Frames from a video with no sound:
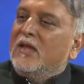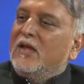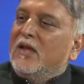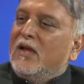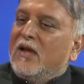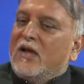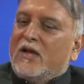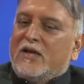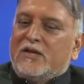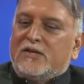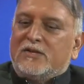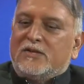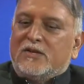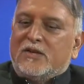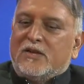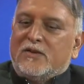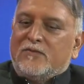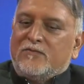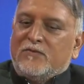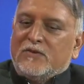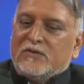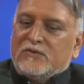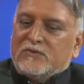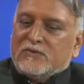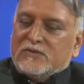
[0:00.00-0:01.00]

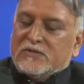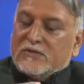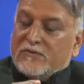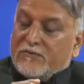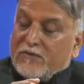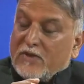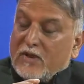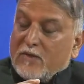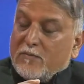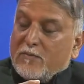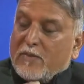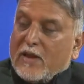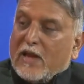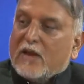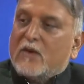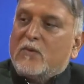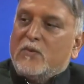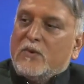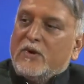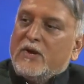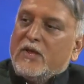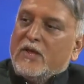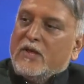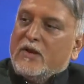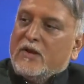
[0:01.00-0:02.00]
which was a very
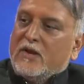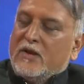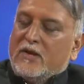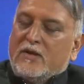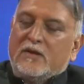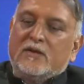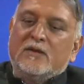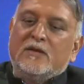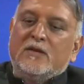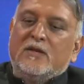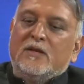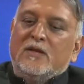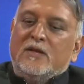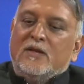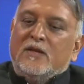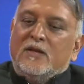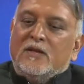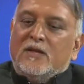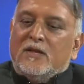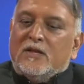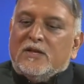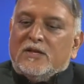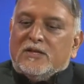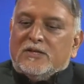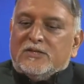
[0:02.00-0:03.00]
backward area.
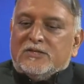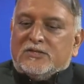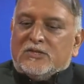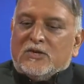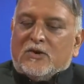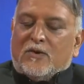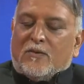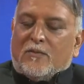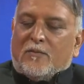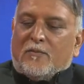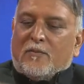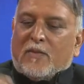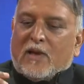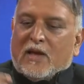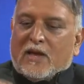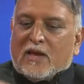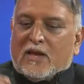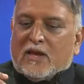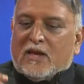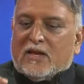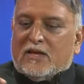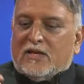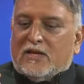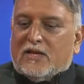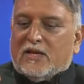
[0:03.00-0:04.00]
So
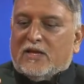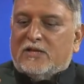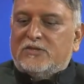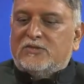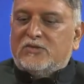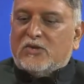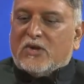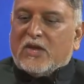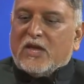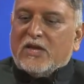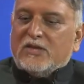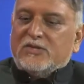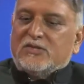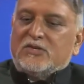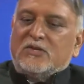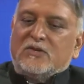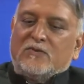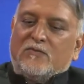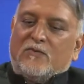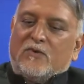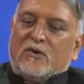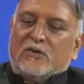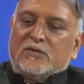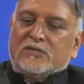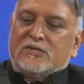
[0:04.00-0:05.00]
my
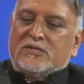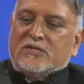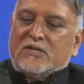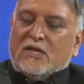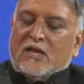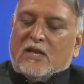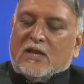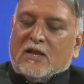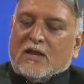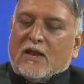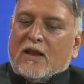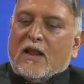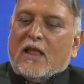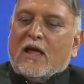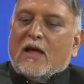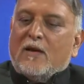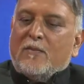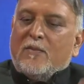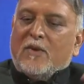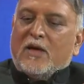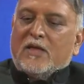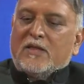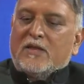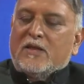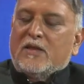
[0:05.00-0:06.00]
education was in
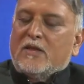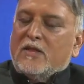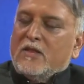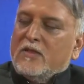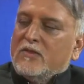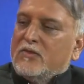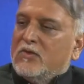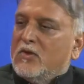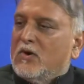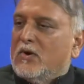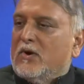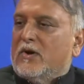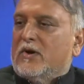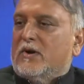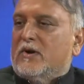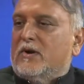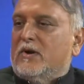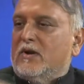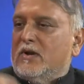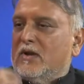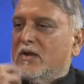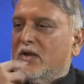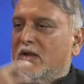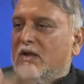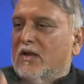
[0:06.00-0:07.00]
Allahabad and Indore,
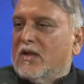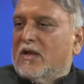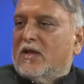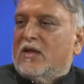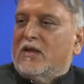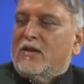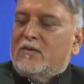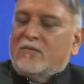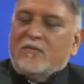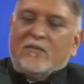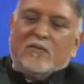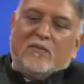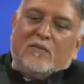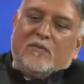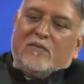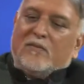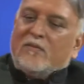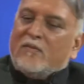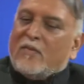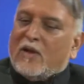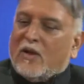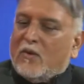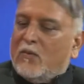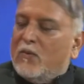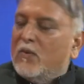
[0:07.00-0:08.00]
and
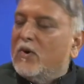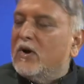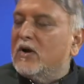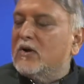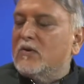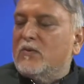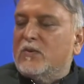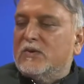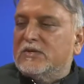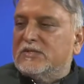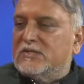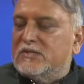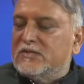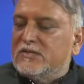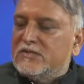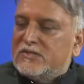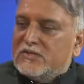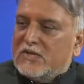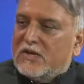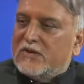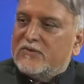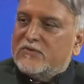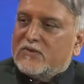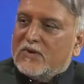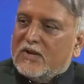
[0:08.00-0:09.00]
my work was in
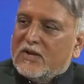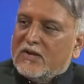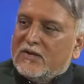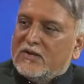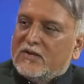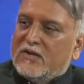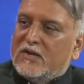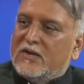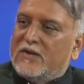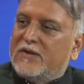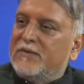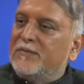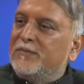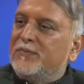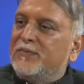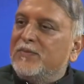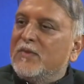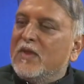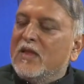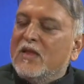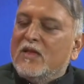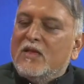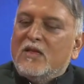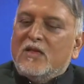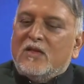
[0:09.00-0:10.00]
central India,
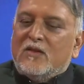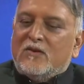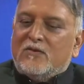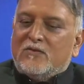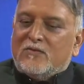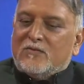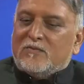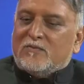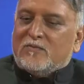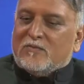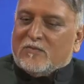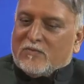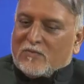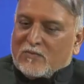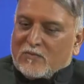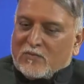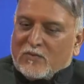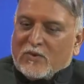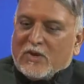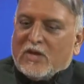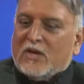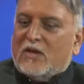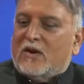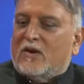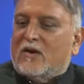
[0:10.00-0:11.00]

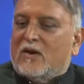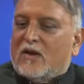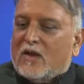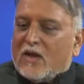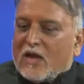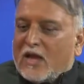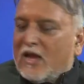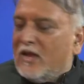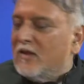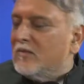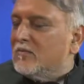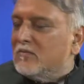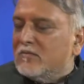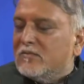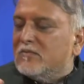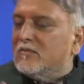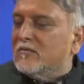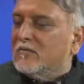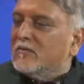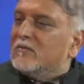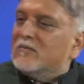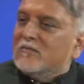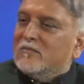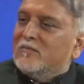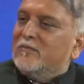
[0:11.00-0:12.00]
where I
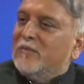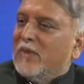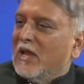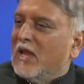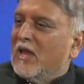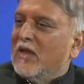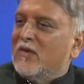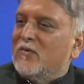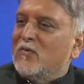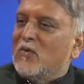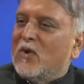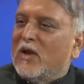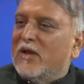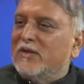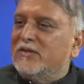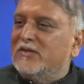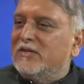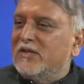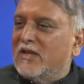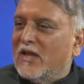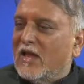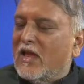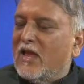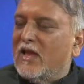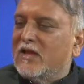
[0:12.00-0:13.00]
began
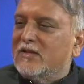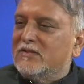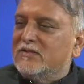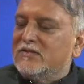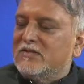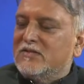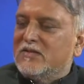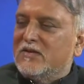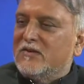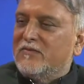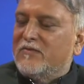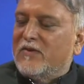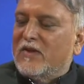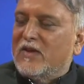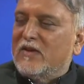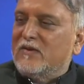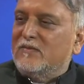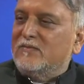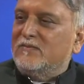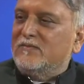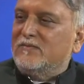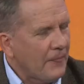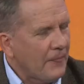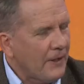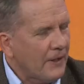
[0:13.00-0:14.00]
writing and serving.
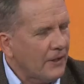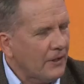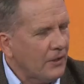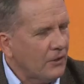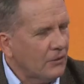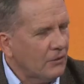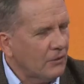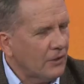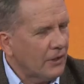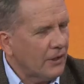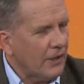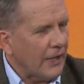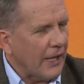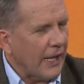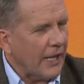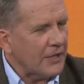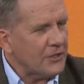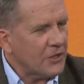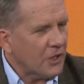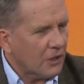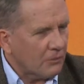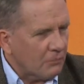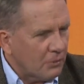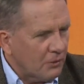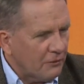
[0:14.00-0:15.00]
Now, you're an
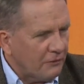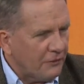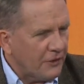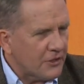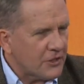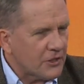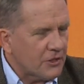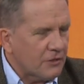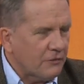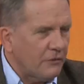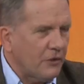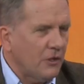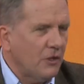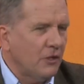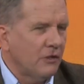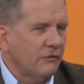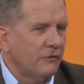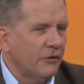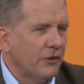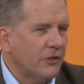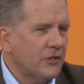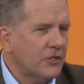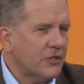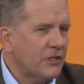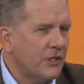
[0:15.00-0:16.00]
adjunct professor of a
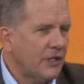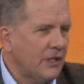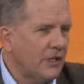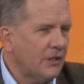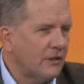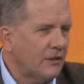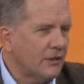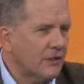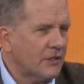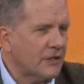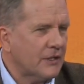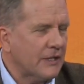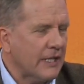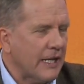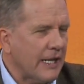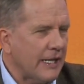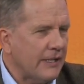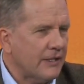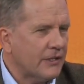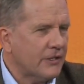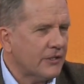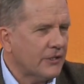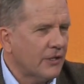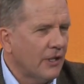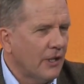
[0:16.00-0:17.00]
university in the
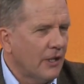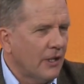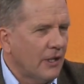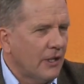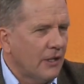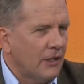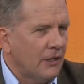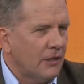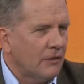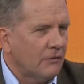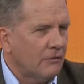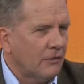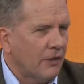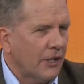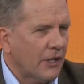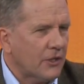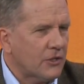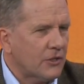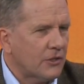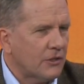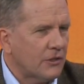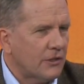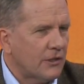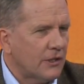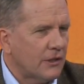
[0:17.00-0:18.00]
States. You've
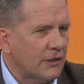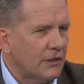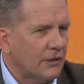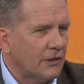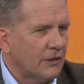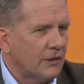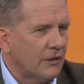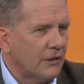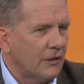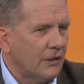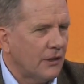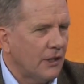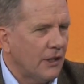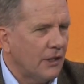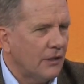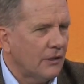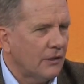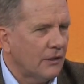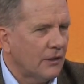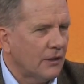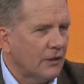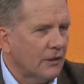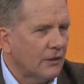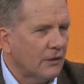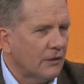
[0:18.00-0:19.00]
lectured
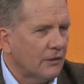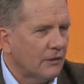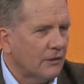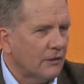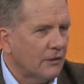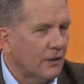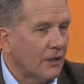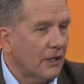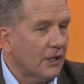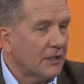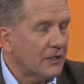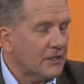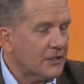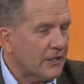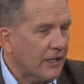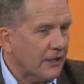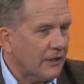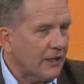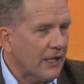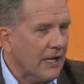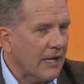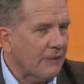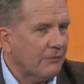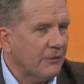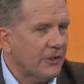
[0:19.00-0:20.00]
in, I understand,
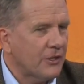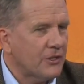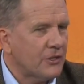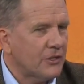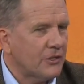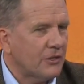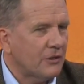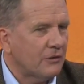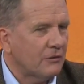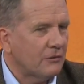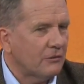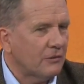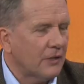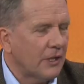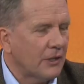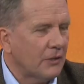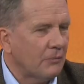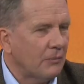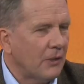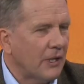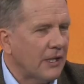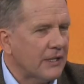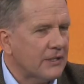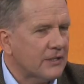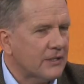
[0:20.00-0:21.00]
Cambridge, other
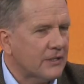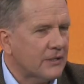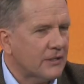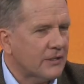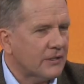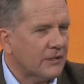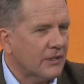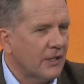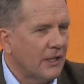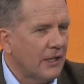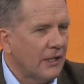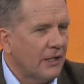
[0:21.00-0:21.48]
places,